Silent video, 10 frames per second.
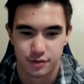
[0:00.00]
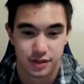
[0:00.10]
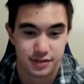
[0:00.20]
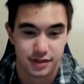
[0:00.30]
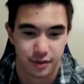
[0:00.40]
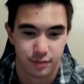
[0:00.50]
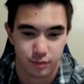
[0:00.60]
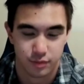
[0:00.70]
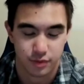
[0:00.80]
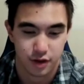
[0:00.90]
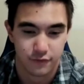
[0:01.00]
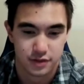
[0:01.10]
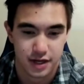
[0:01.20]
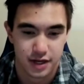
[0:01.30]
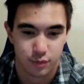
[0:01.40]
Just like the
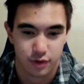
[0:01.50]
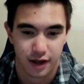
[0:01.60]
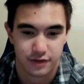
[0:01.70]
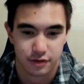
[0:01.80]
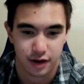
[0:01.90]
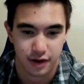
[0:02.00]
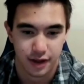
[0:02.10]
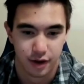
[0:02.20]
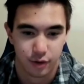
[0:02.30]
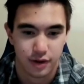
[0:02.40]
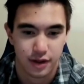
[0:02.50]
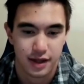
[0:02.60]
conversation we're having right now.